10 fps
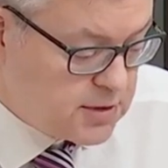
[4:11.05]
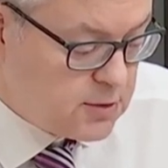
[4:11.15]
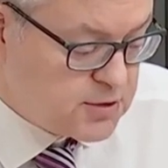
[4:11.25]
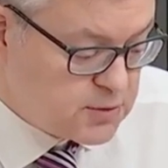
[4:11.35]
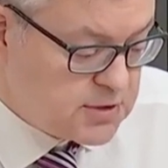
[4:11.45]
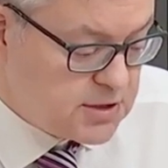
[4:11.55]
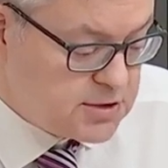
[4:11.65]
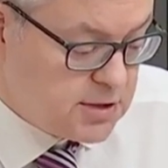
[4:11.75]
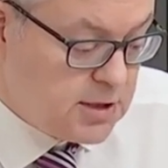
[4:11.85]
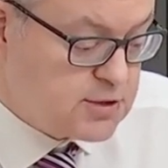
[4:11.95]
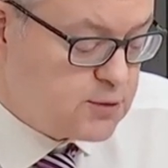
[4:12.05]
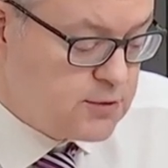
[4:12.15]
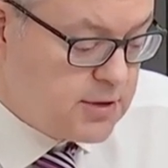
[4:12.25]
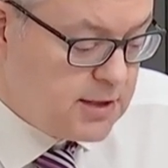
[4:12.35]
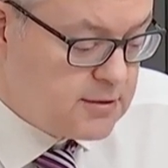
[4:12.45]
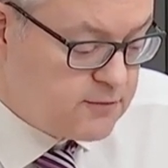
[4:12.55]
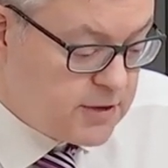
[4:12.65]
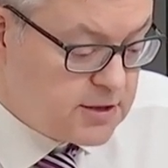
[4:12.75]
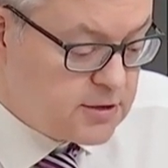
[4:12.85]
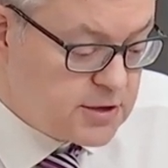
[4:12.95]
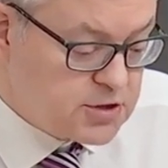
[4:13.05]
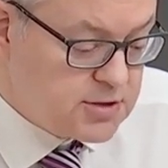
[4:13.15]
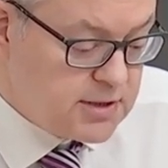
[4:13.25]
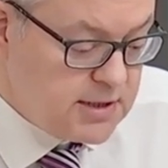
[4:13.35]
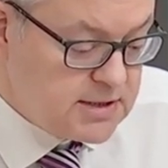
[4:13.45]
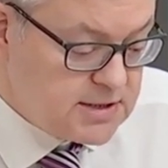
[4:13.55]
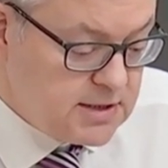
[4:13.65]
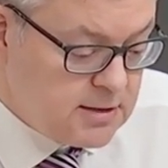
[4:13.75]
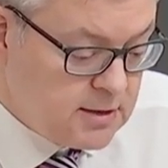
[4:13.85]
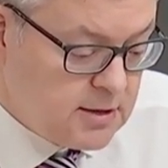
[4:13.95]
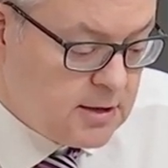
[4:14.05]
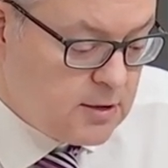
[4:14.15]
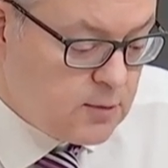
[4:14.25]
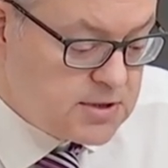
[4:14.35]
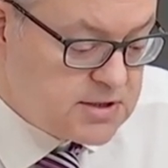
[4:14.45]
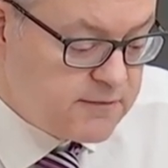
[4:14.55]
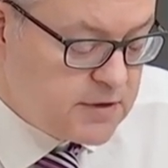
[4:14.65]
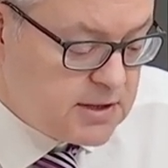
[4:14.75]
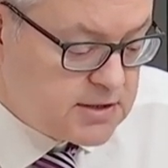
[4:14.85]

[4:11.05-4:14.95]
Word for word: consultation in Article nine of Regulation E C one seventy-eight